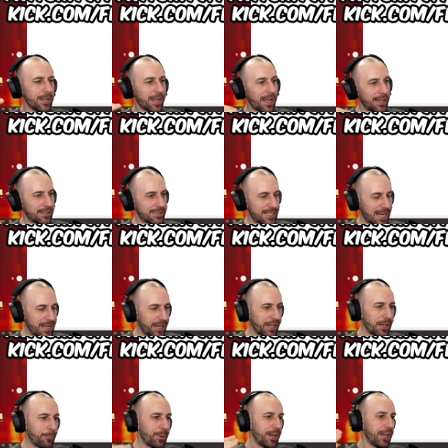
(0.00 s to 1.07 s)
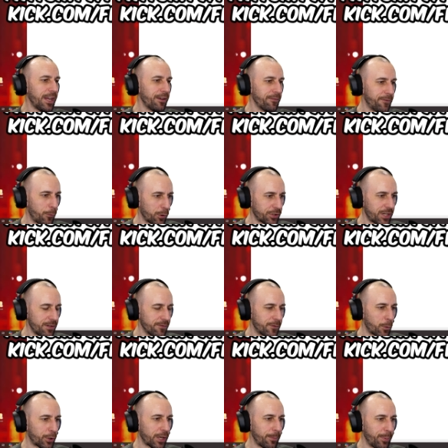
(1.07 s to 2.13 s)
in 1080p and
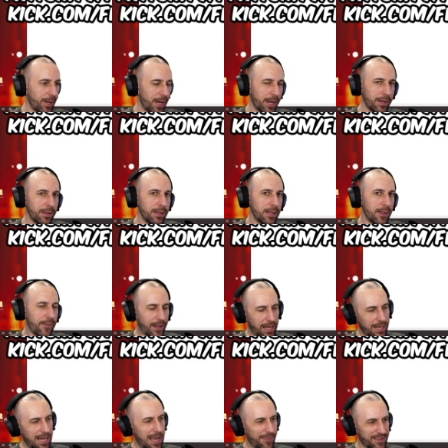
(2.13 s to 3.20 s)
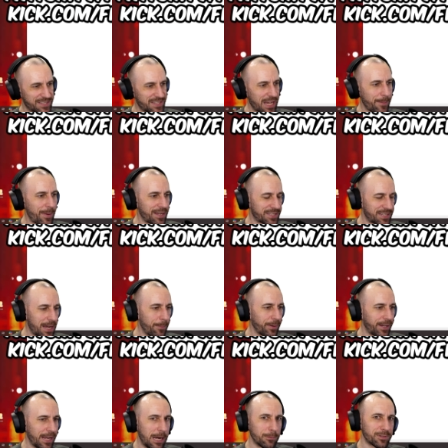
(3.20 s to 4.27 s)
1440p they kind of have the same SM
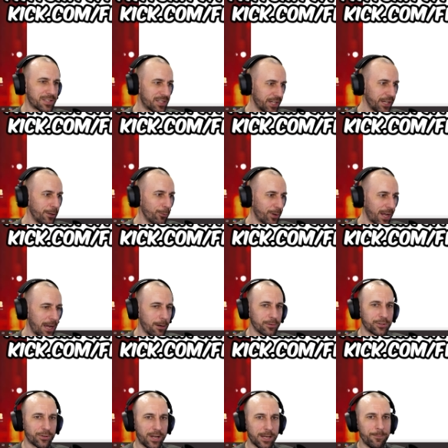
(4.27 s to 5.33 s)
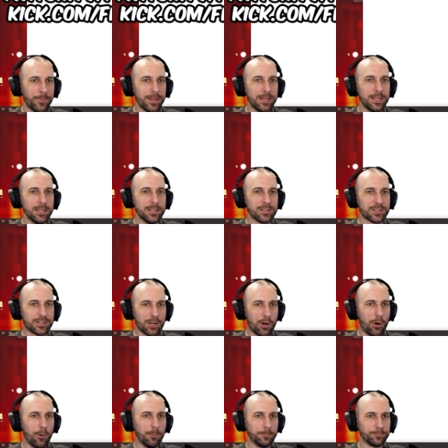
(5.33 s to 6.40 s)
count, CU count, right?
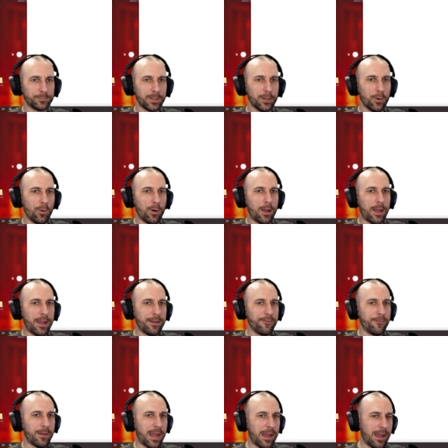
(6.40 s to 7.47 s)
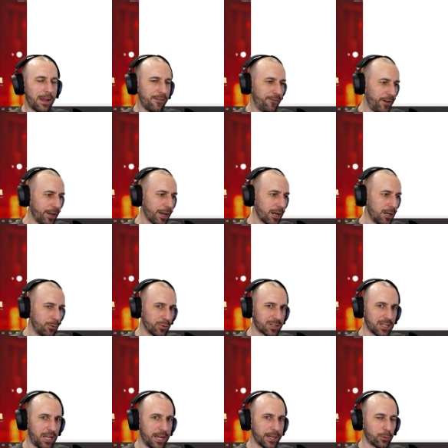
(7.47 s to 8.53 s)
So, and Nvidia was
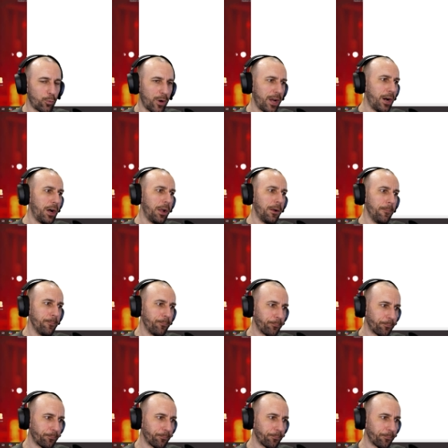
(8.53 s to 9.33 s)
like, well,